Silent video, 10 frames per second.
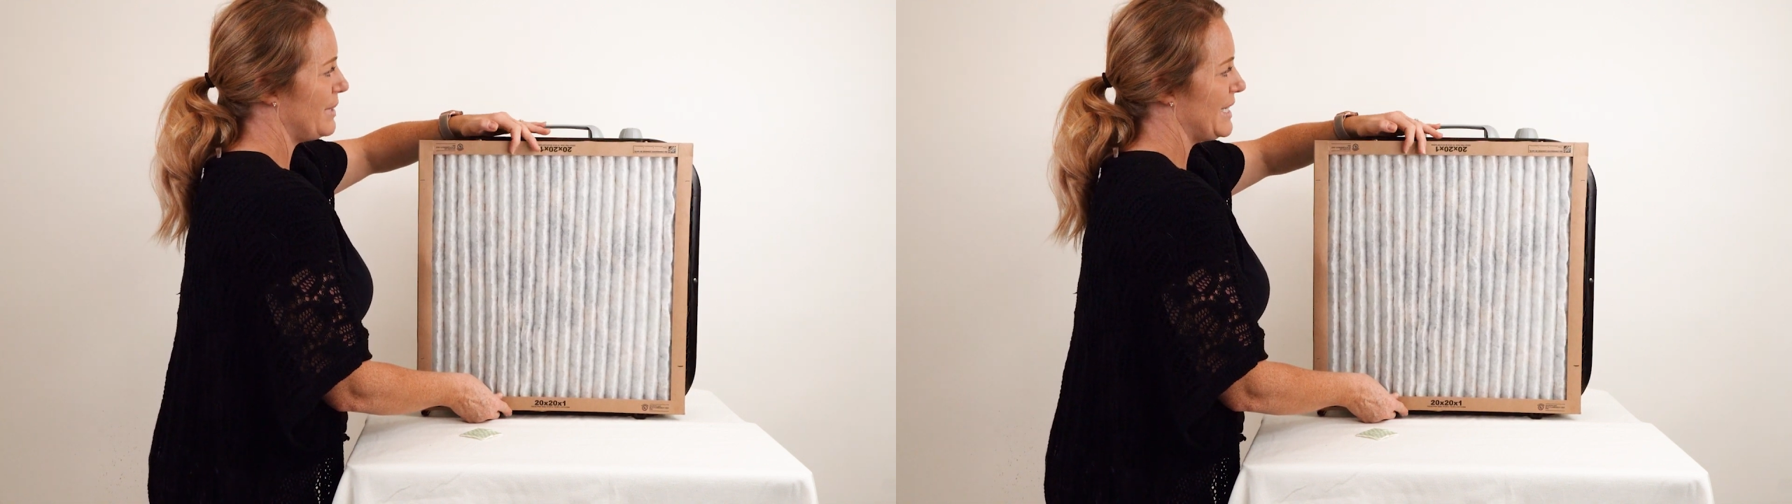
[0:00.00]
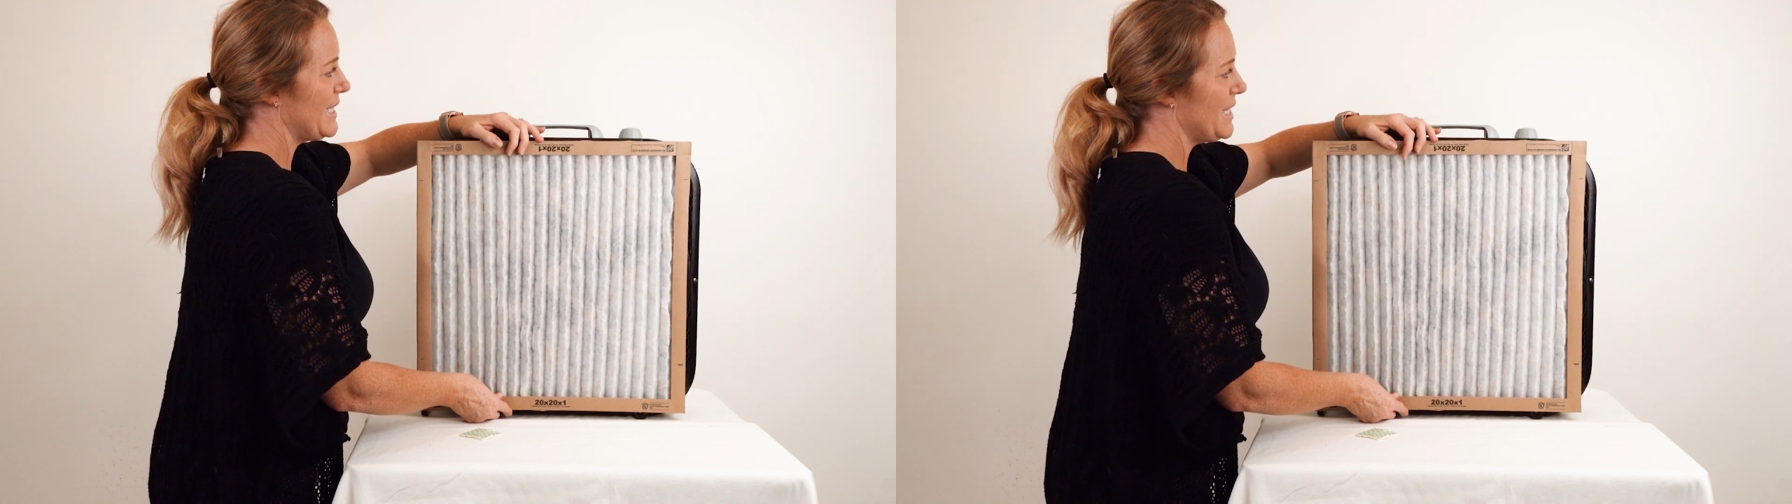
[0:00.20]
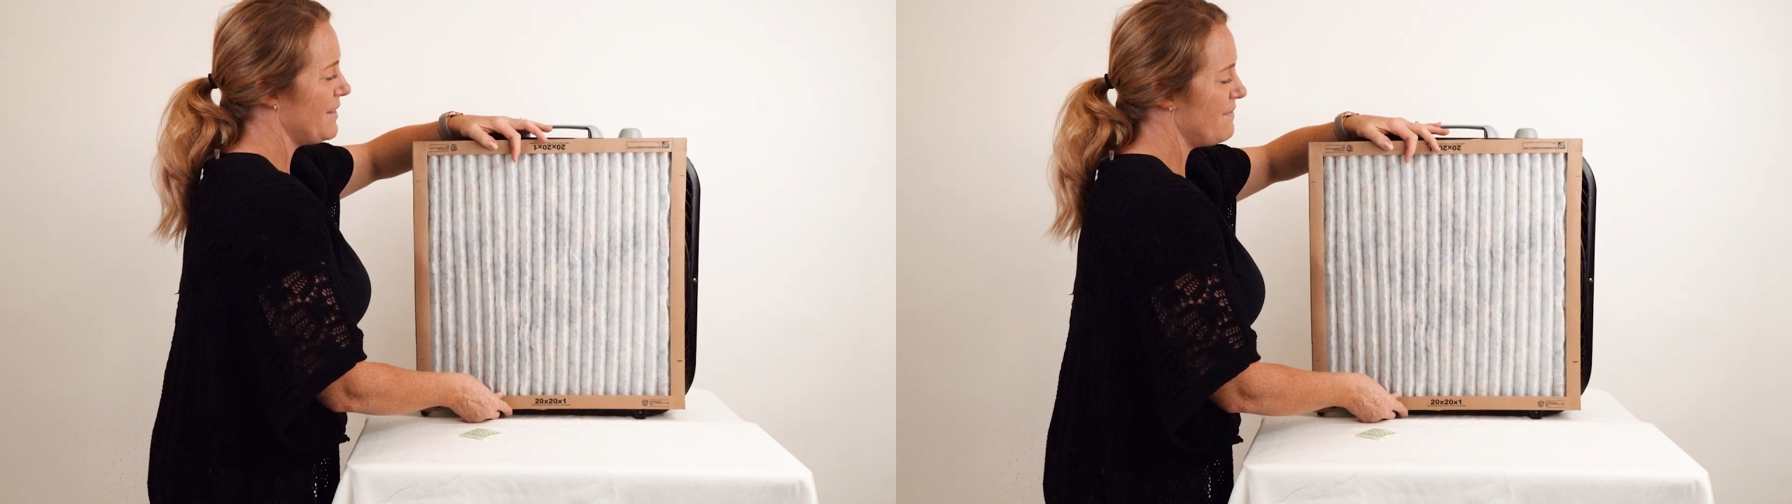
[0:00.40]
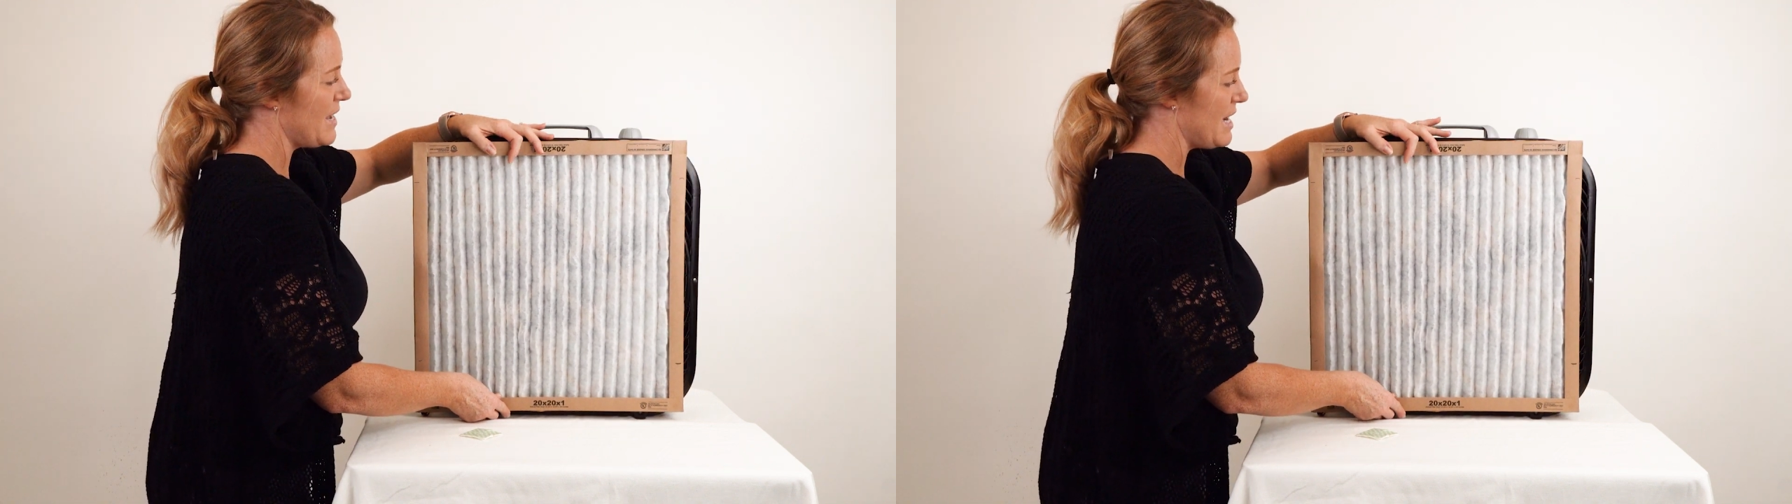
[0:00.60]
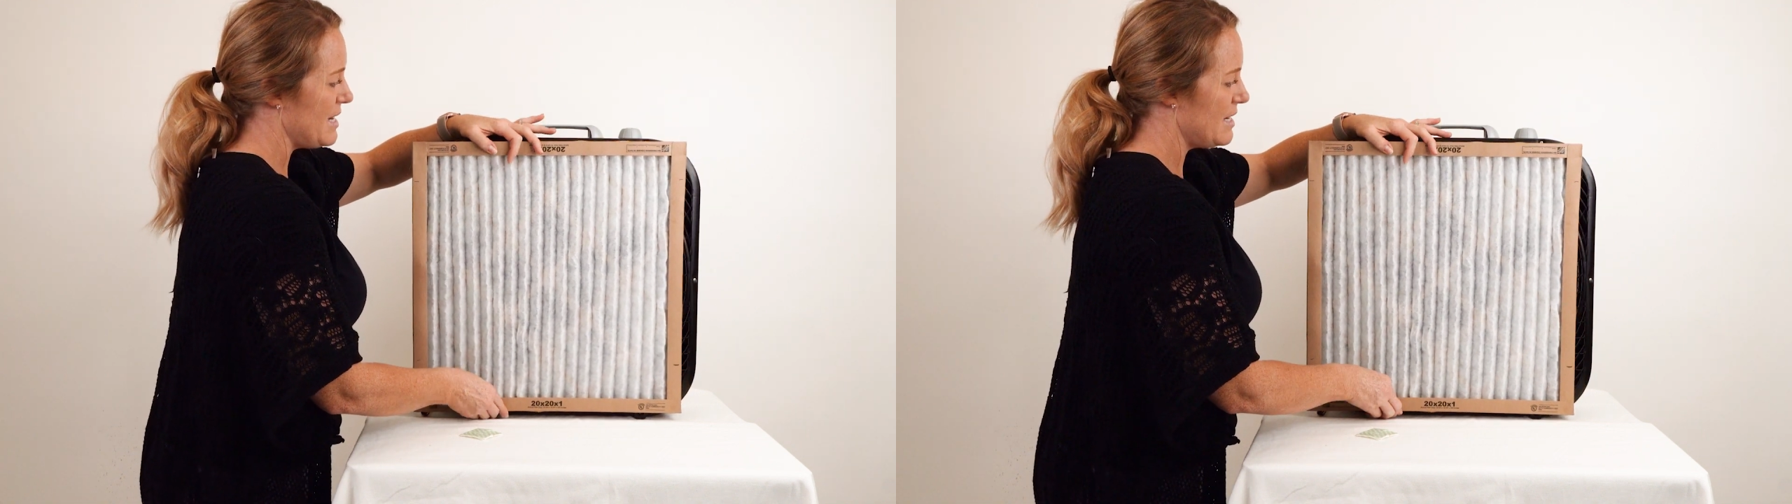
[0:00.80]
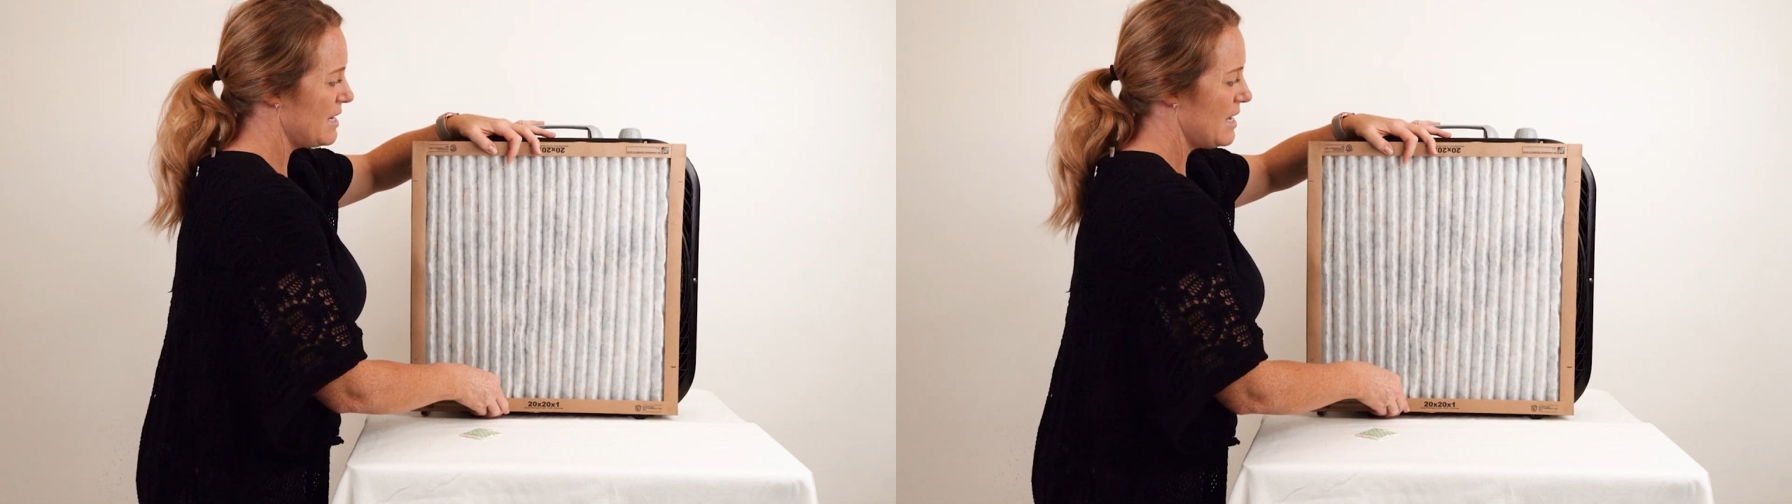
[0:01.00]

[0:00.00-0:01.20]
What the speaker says: placed on the fan,